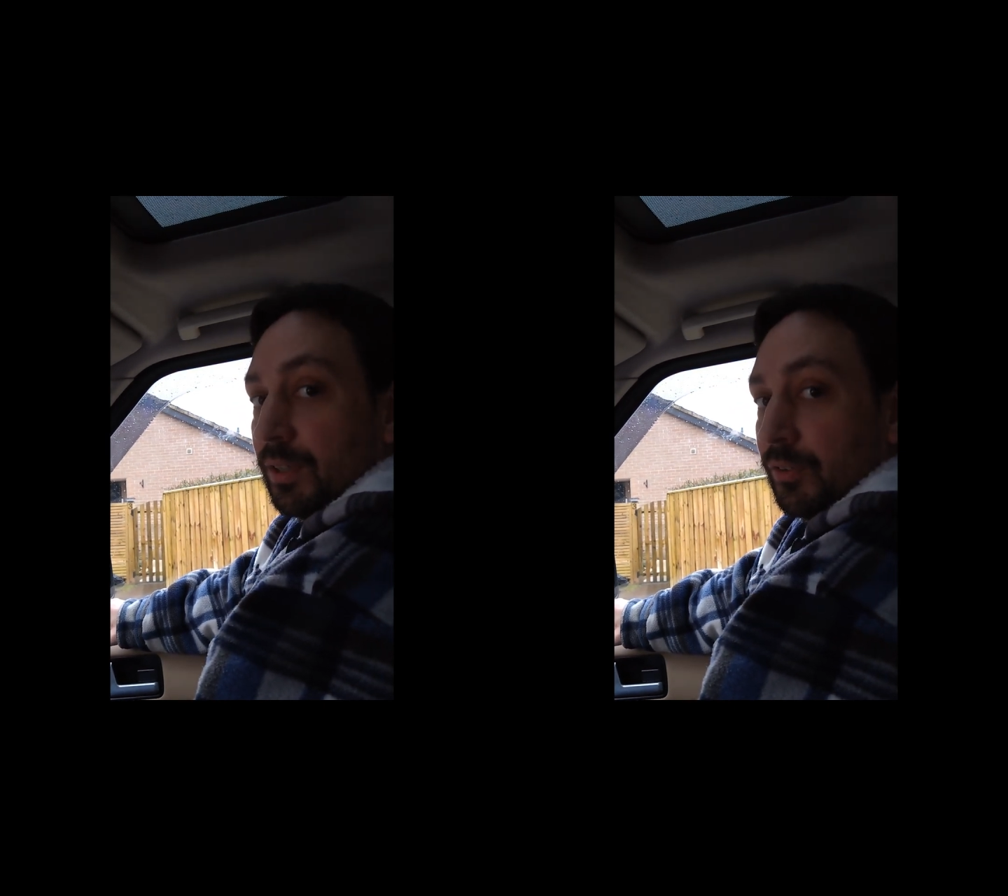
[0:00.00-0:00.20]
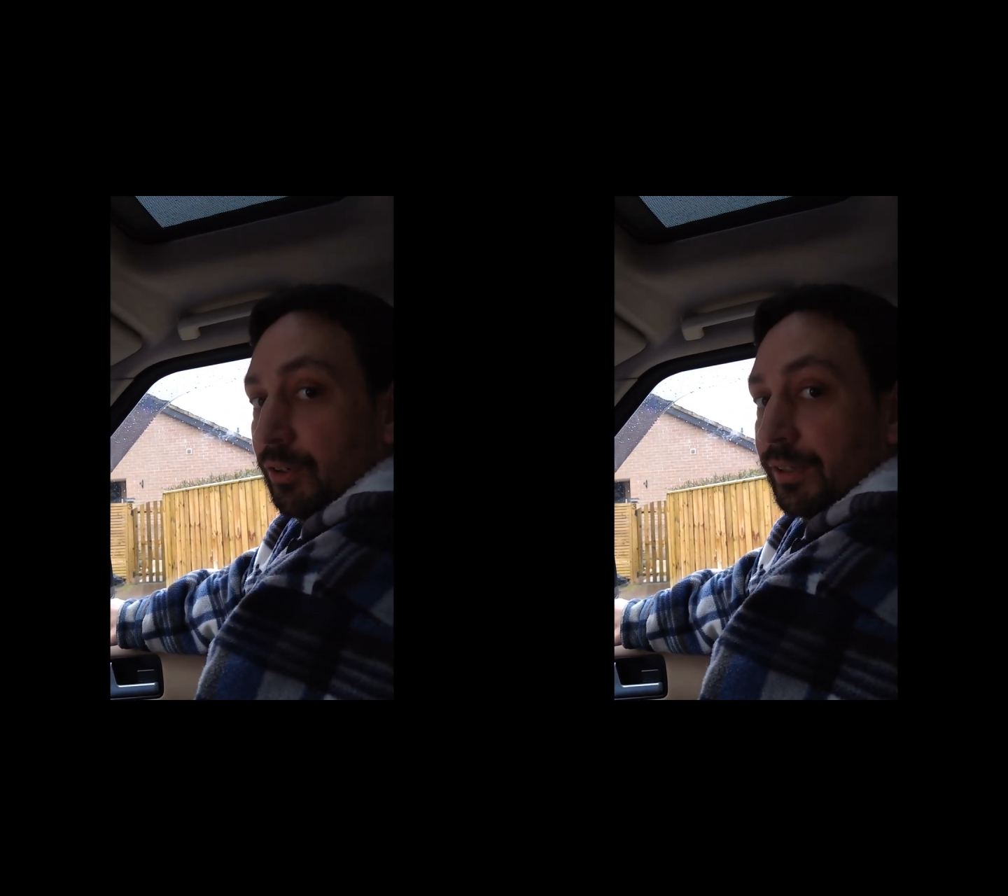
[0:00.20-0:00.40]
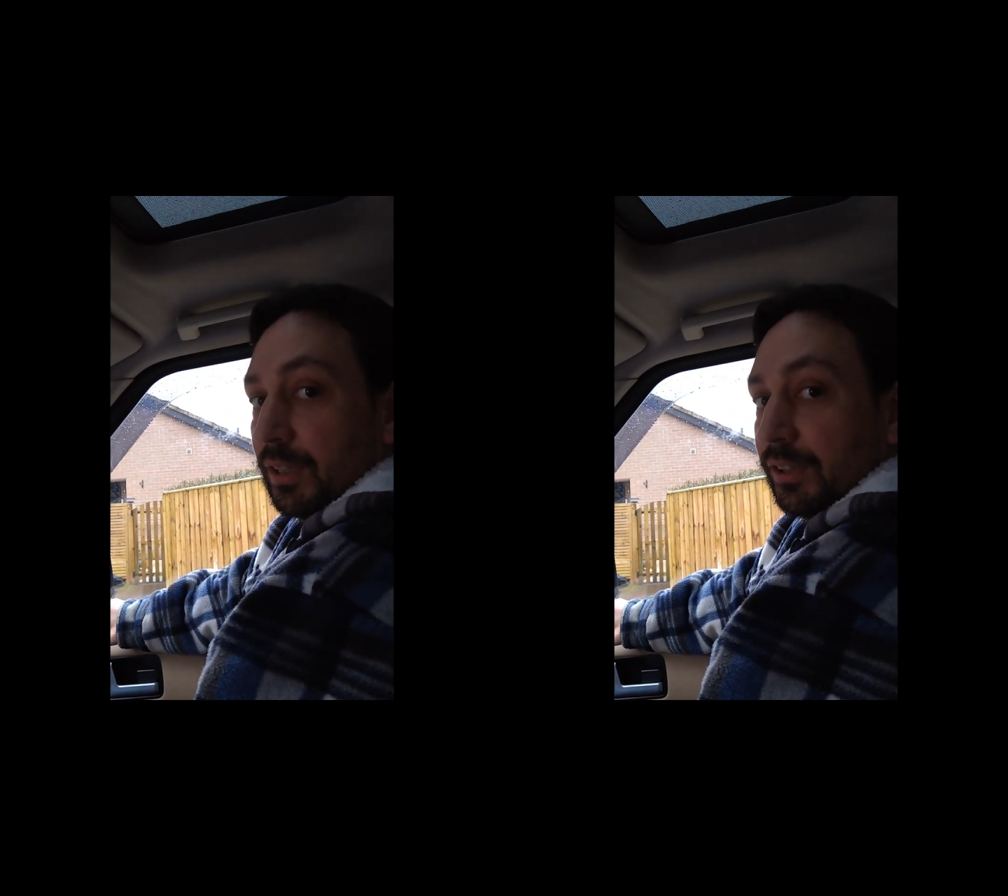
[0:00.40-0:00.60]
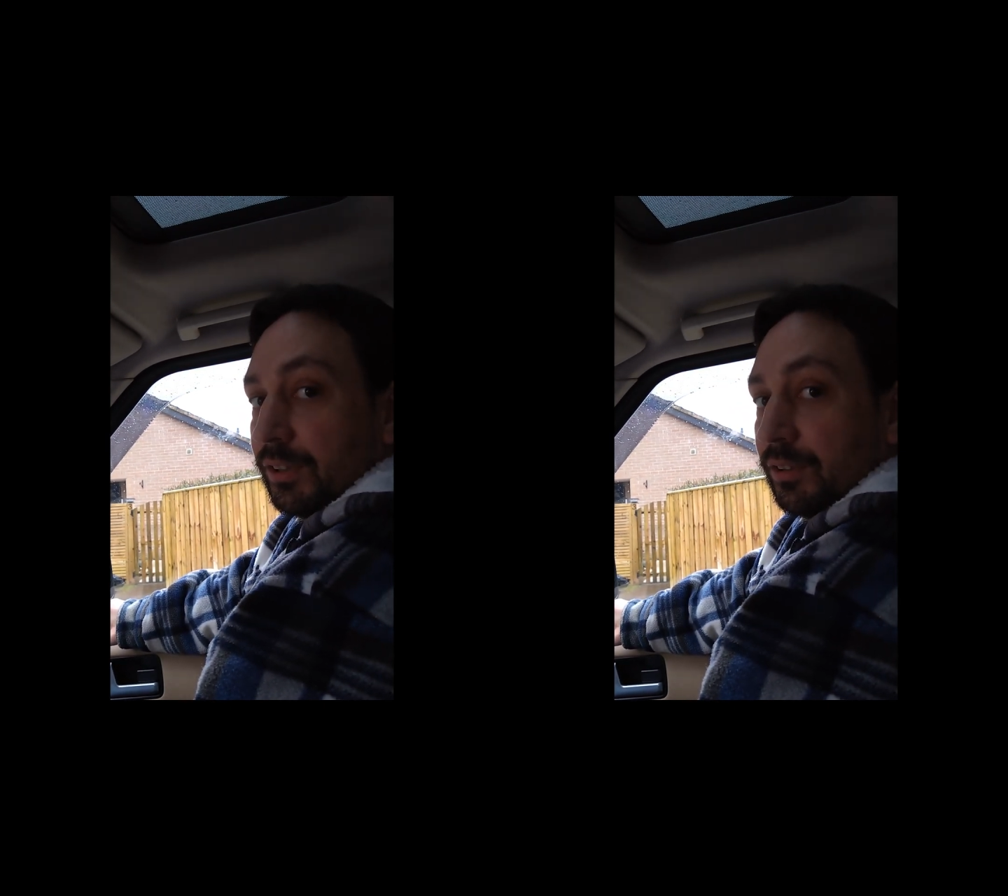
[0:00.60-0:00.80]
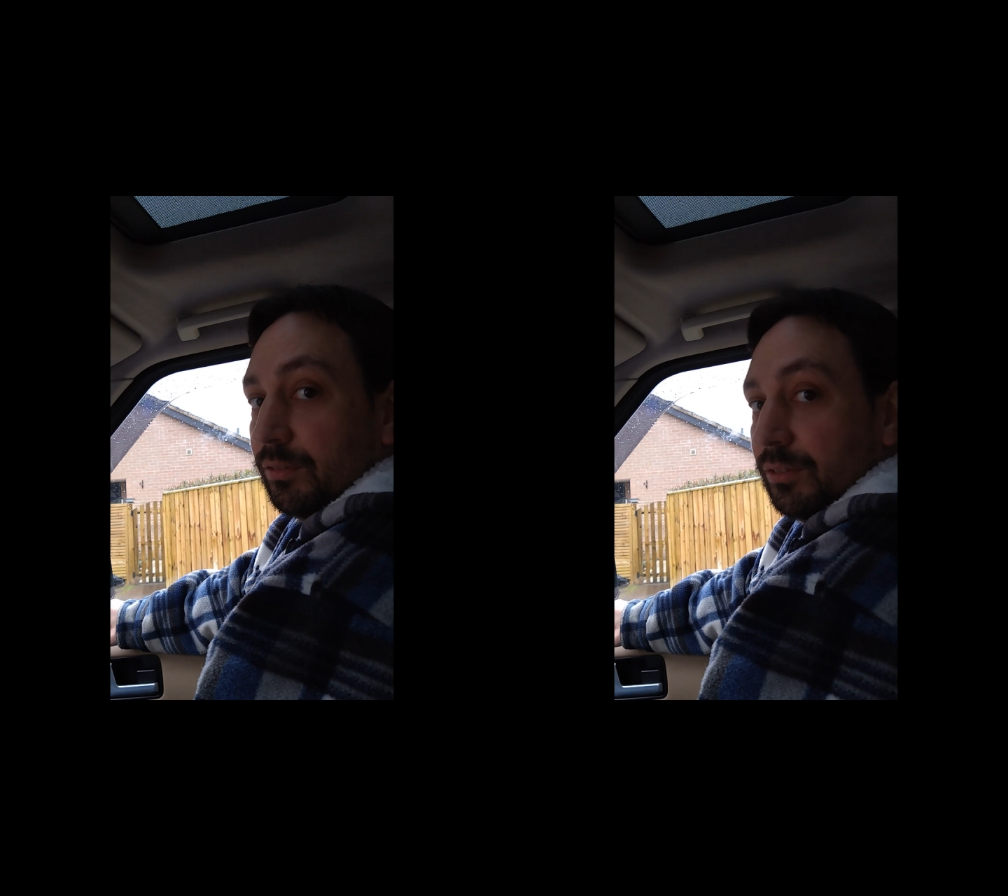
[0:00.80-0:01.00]
if you're
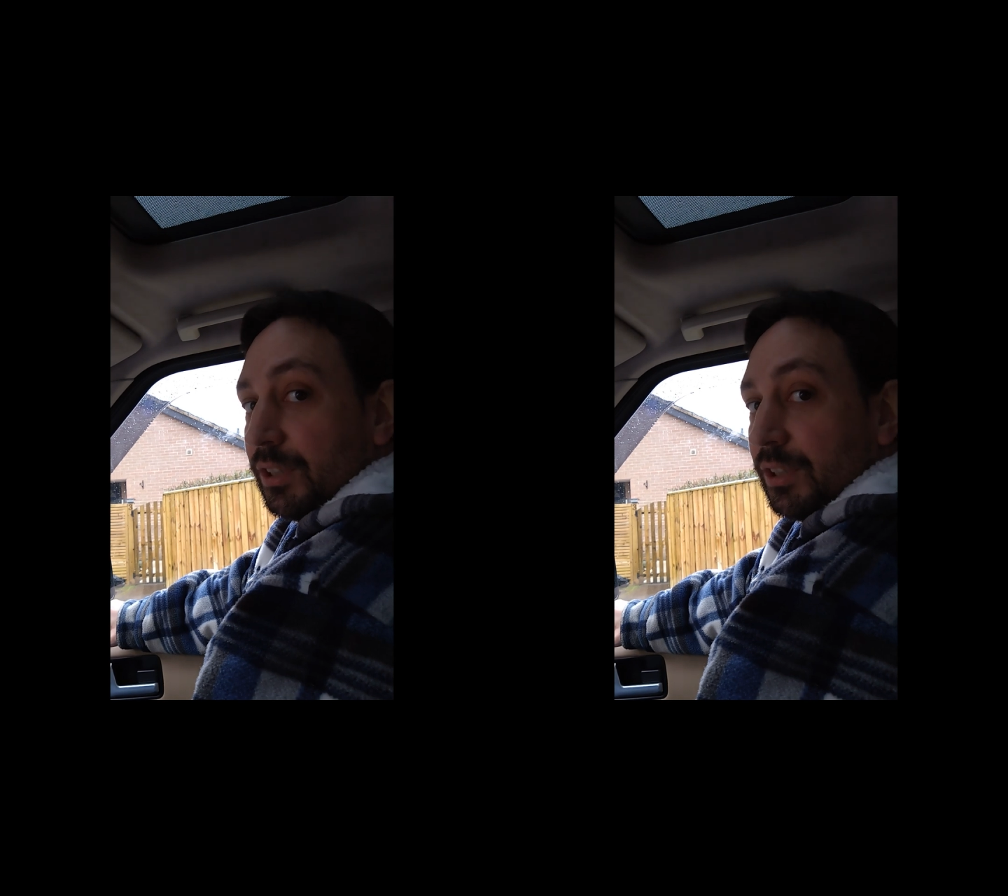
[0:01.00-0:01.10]
English.